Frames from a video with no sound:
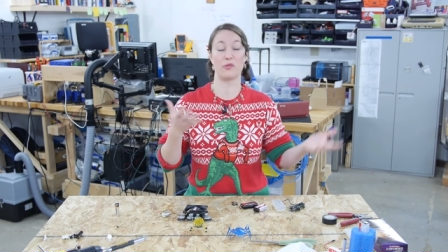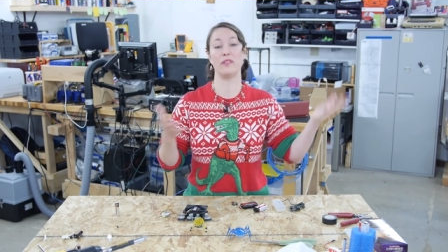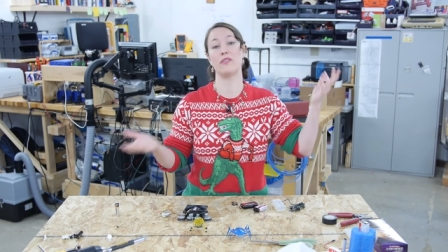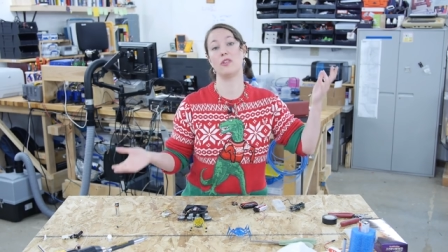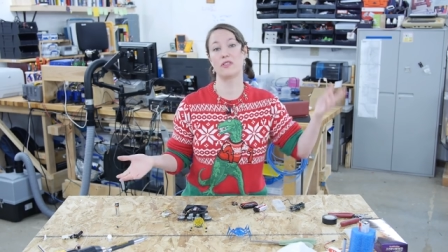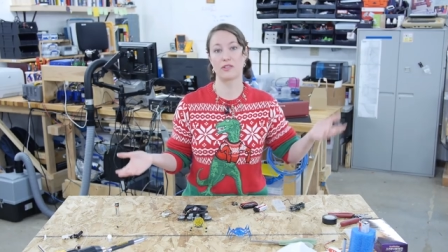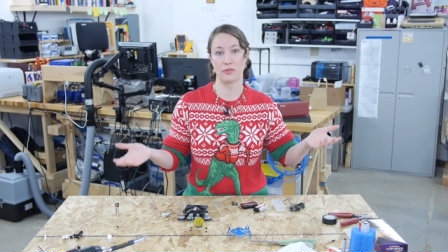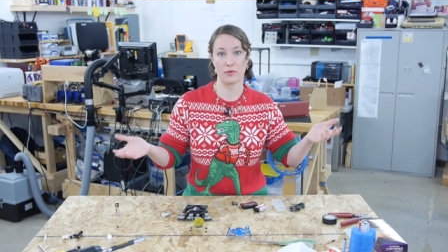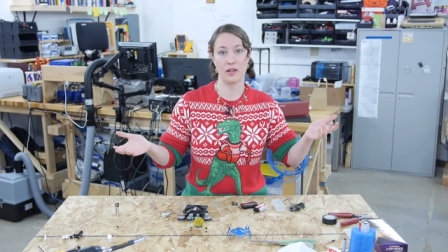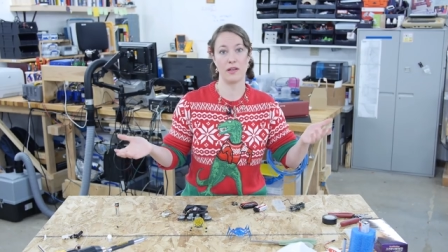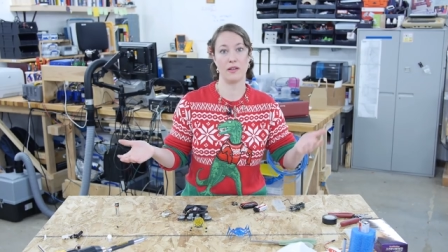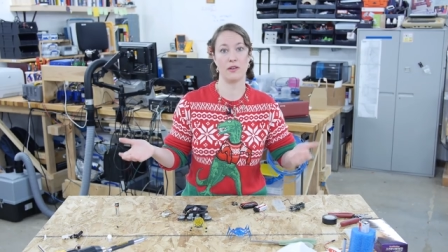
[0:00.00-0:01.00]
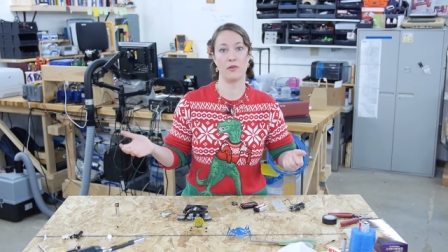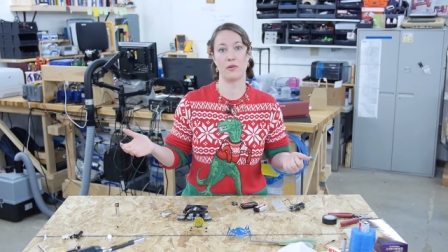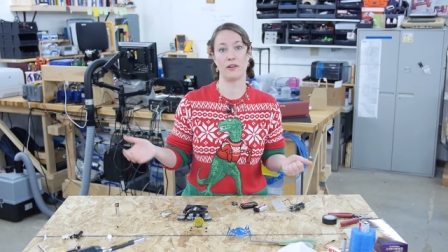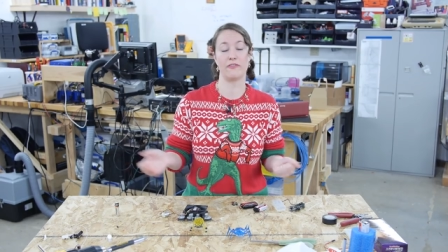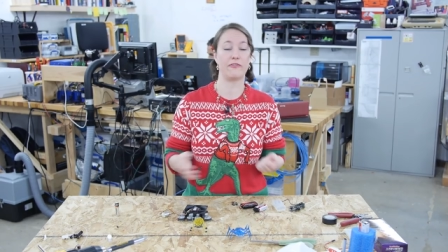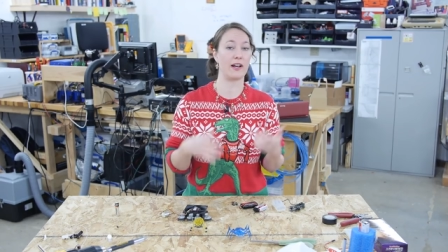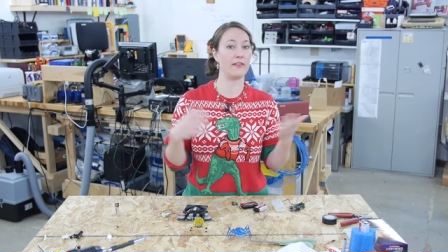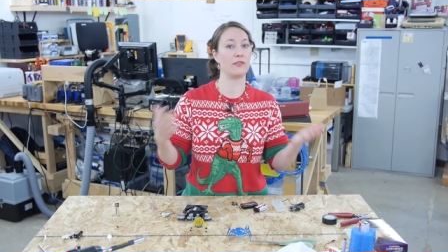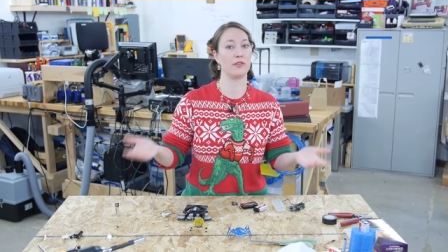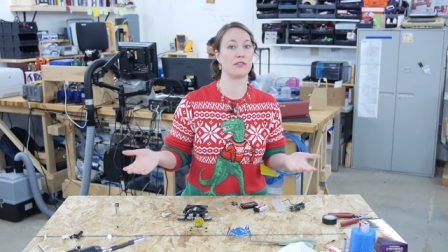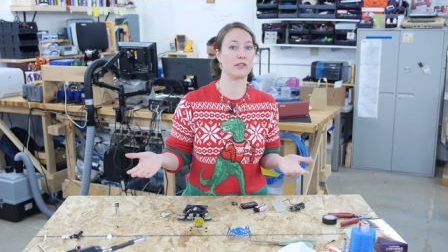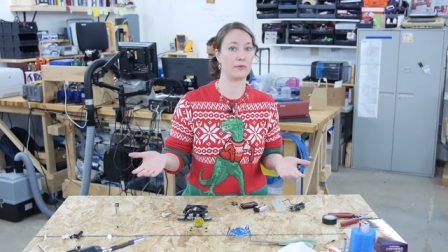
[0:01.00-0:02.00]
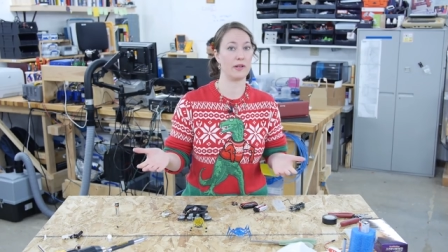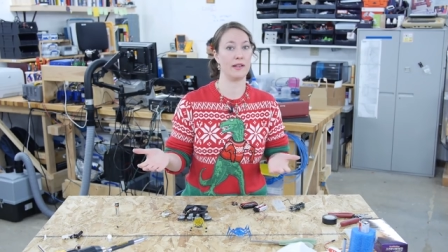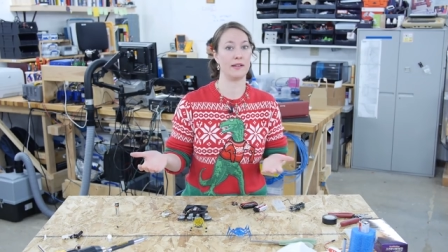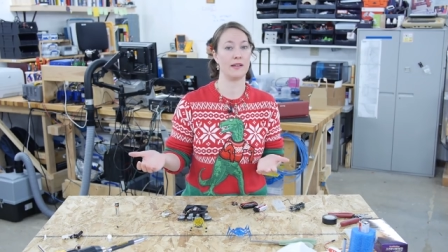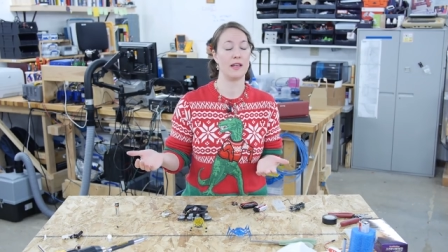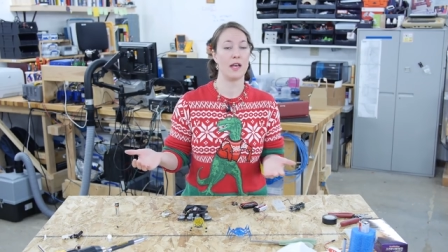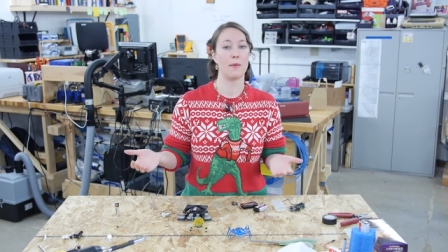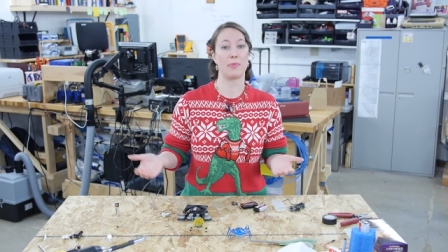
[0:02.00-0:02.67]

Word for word: 3 volts to run or 5 volts to run,